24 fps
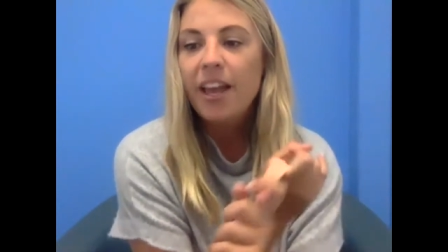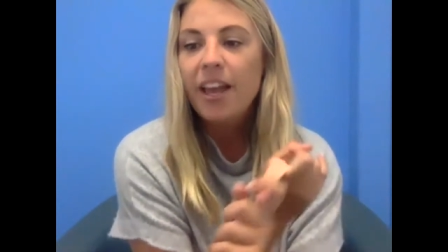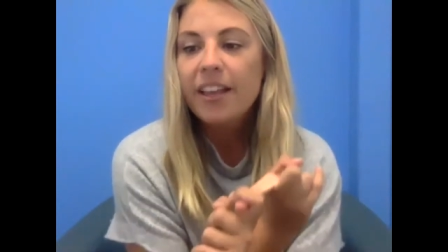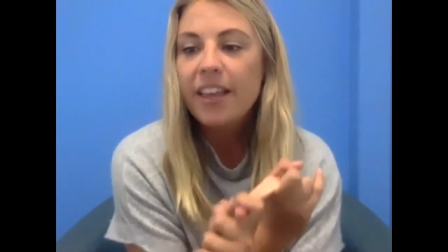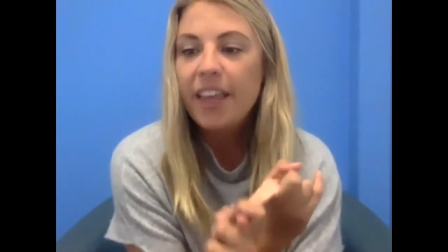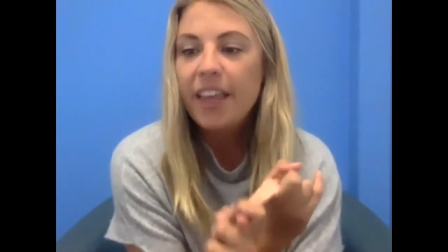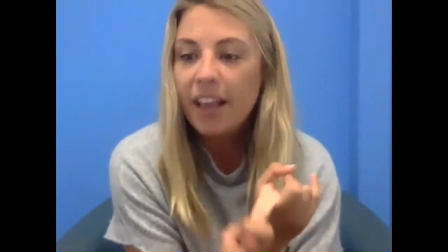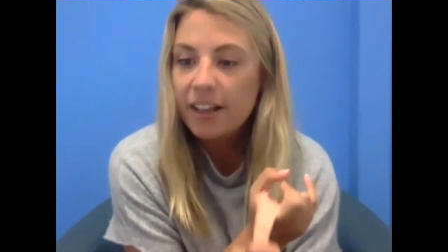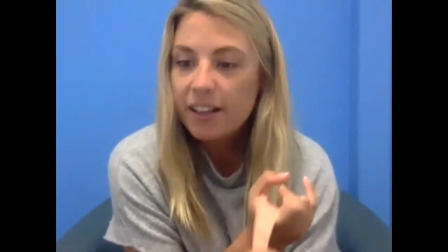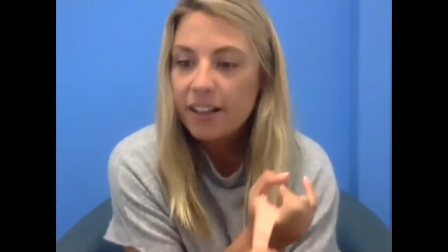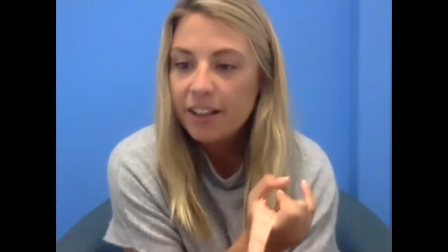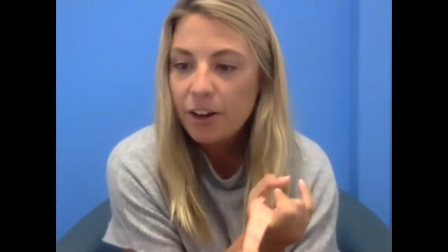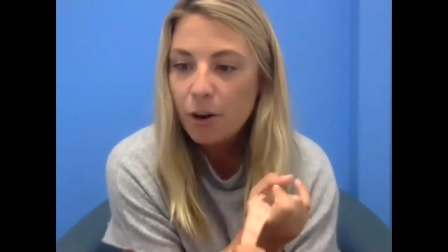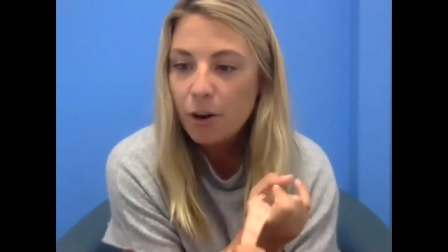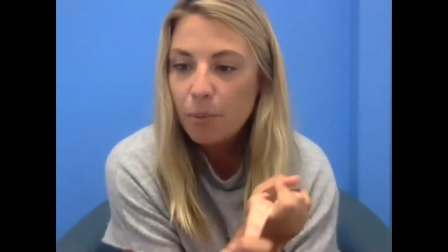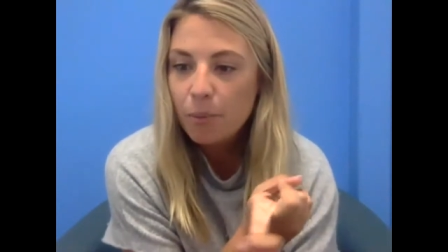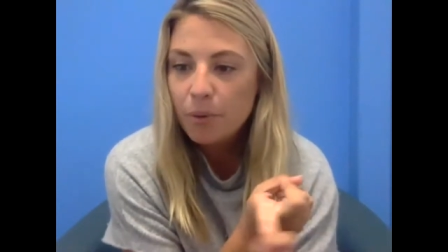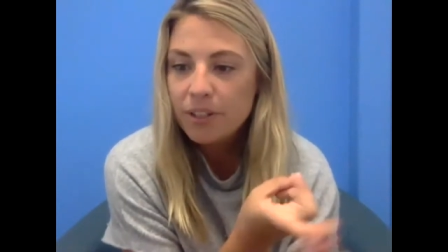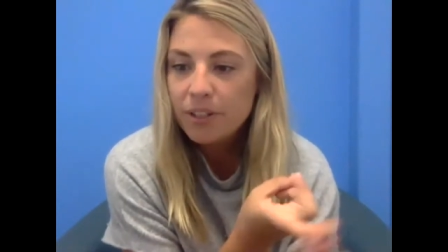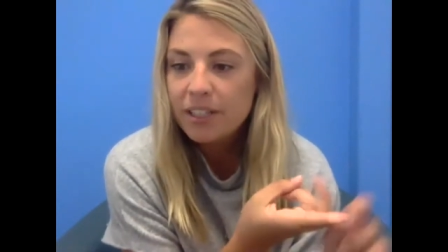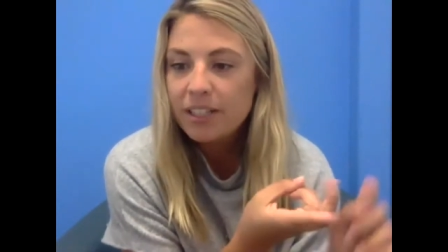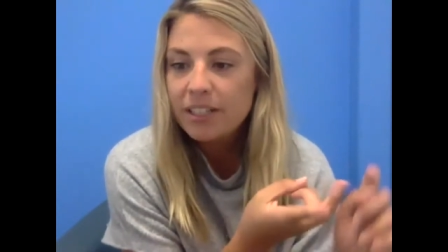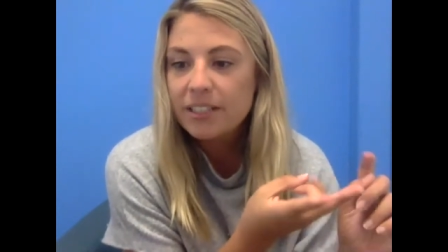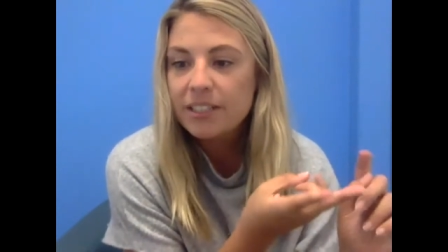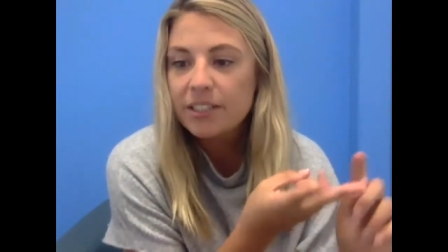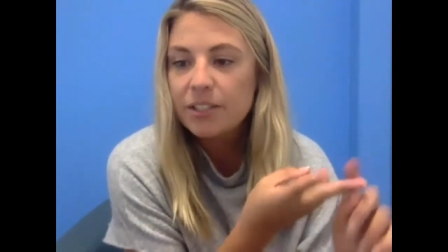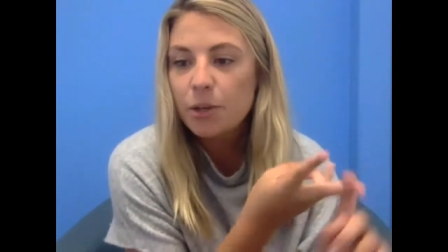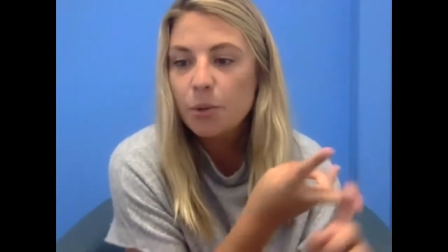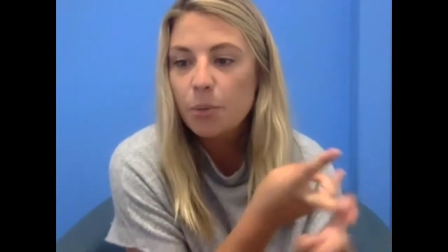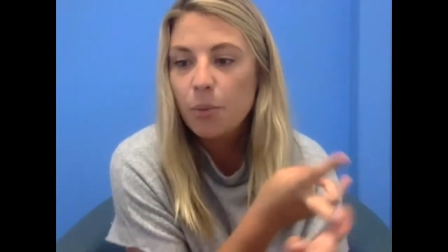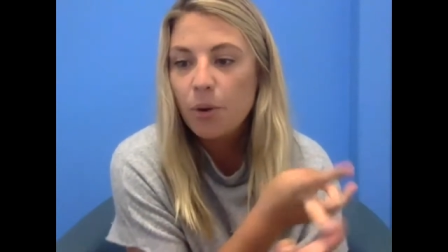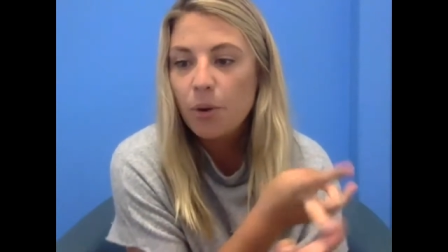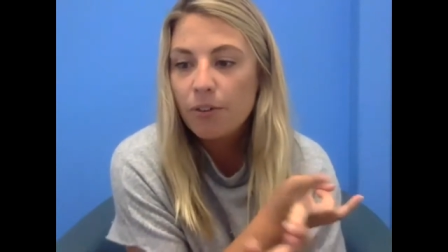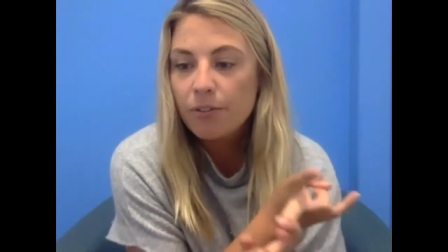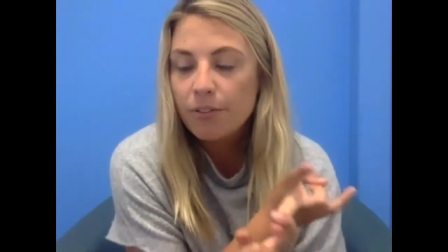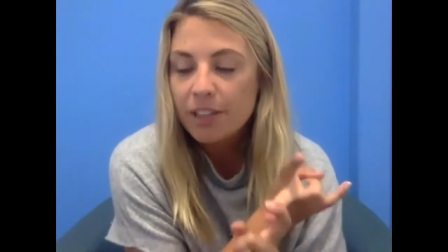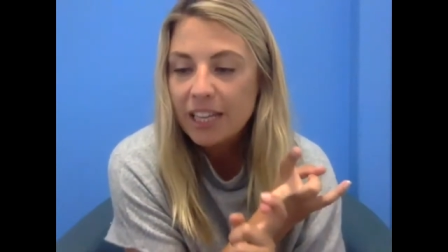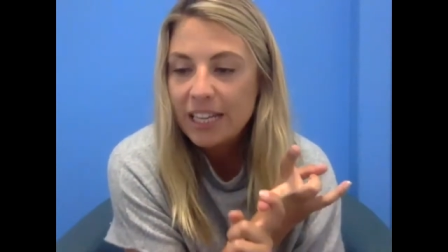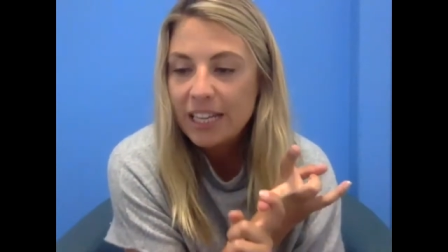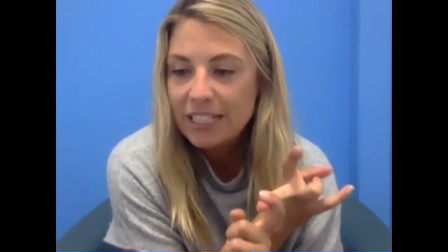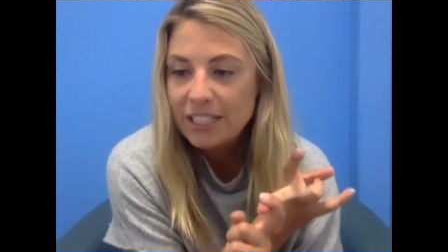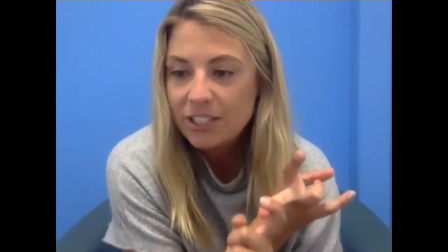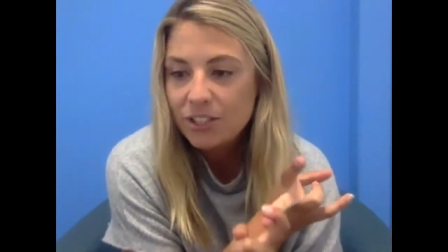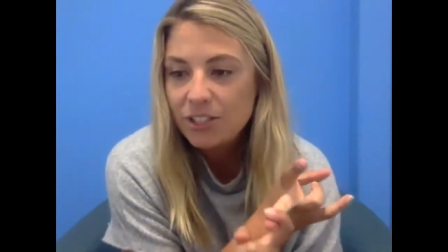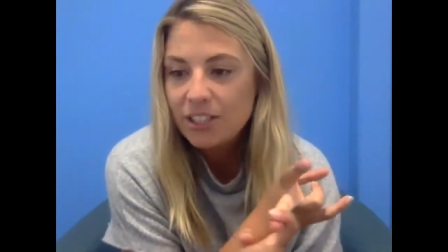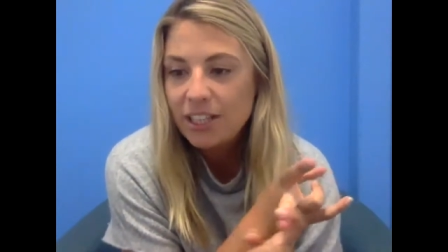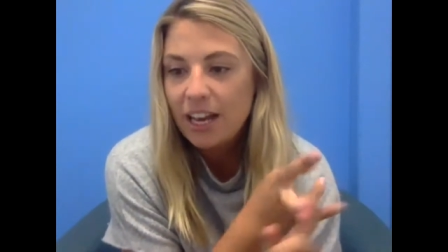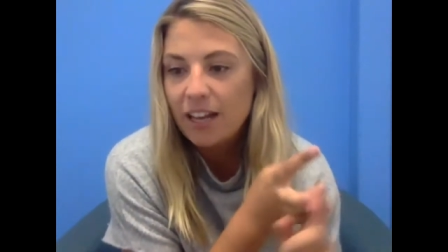Get clear on what it is you want,
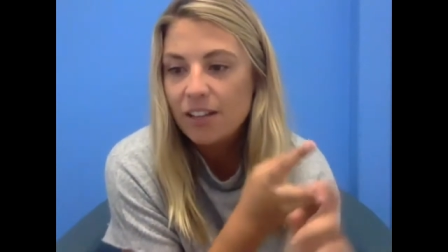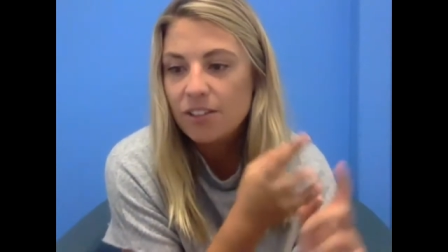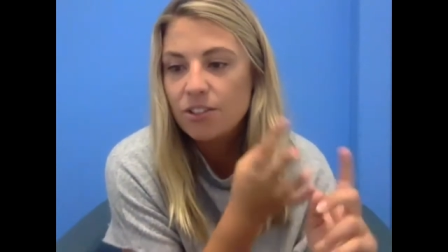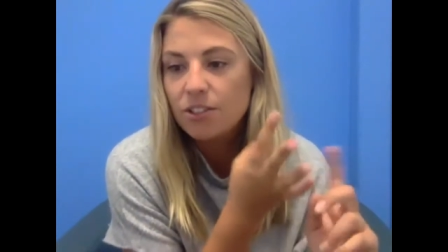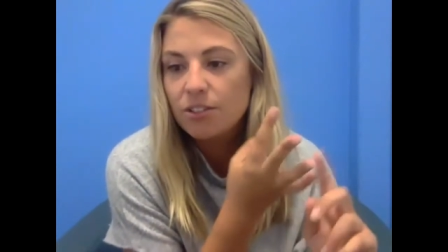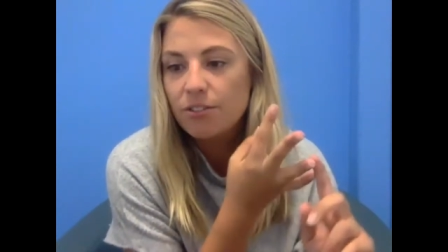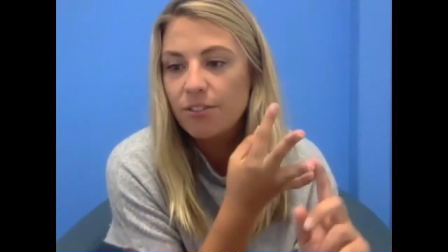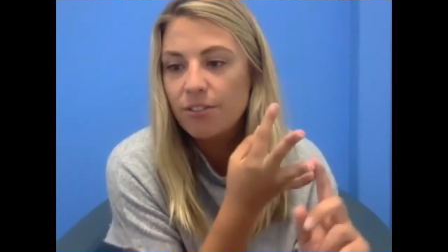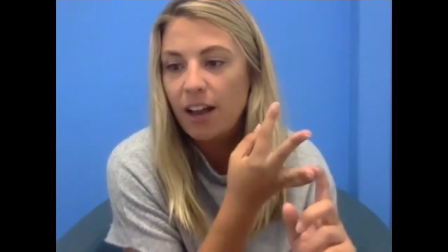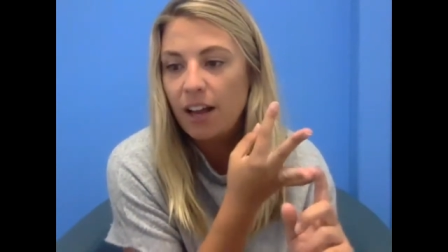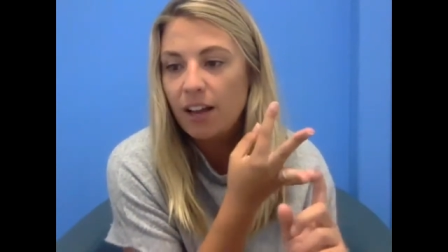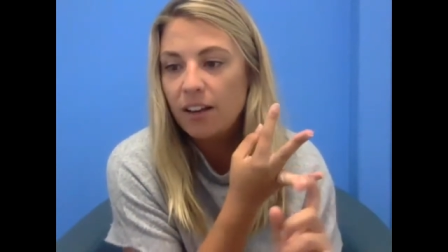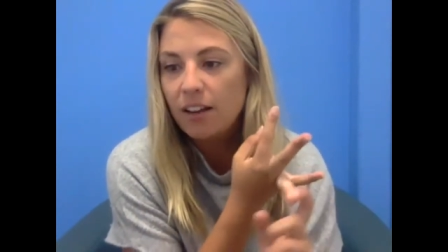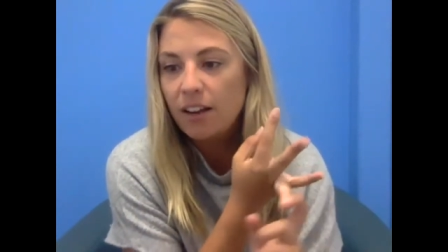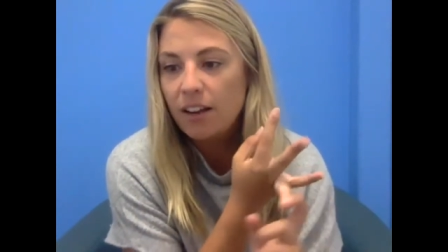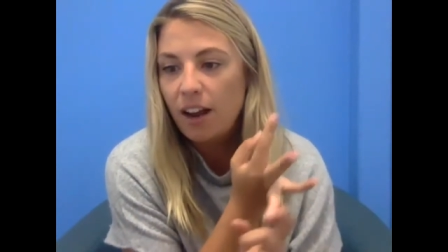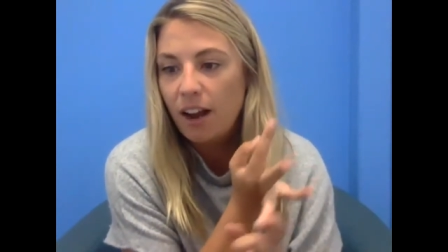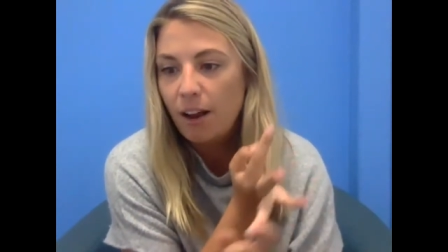release your doubts around it,